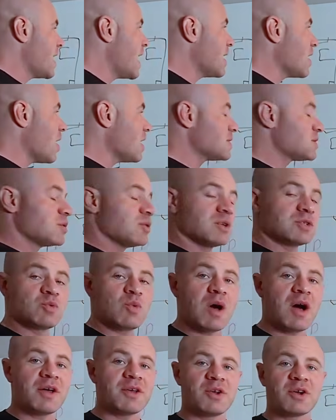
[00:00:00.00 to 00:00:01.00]
And also as
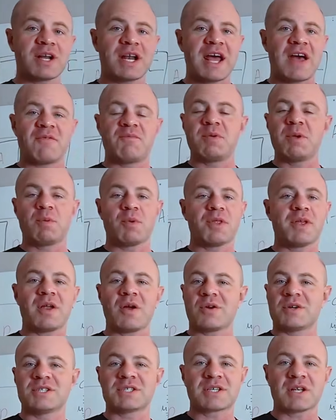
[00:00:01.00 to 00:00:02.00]
well, you're gonna have people that
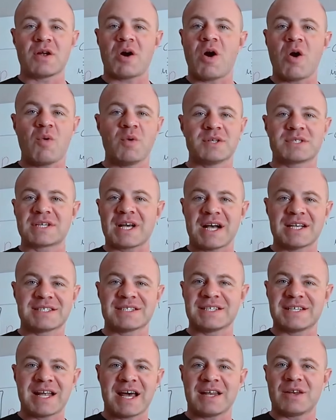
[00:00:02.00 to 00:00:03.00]
are just gonna always
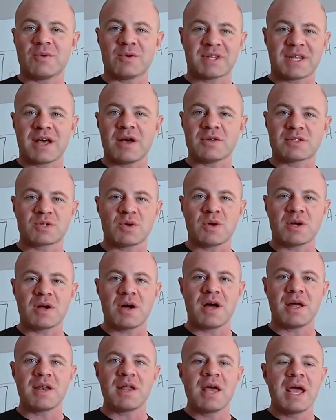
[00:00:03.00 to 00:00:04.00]
constantly not know what the hell is going
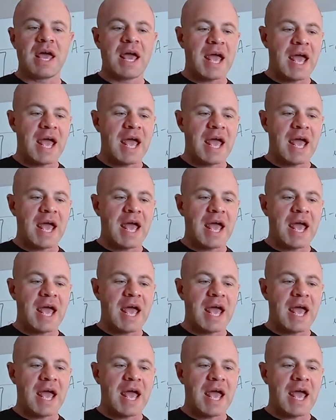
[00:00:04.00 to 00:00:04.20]
on,